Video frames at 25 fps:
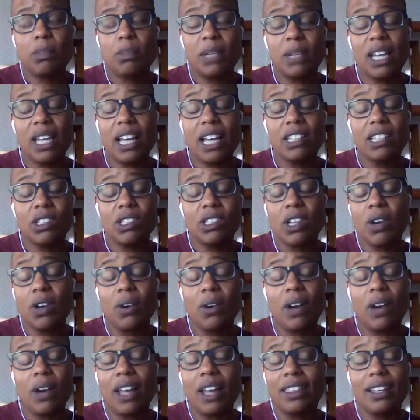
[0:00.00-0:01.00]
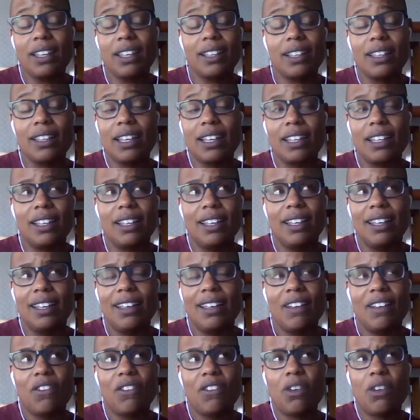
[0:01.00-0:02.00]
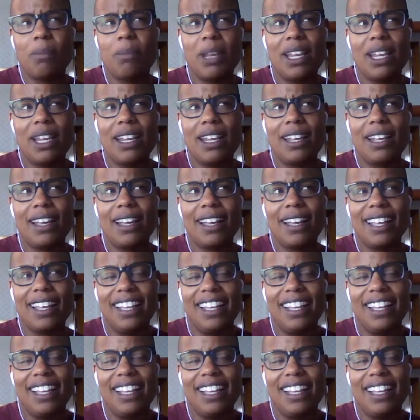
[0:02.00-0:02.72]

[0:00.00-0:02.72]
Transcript: Because, I think that for me,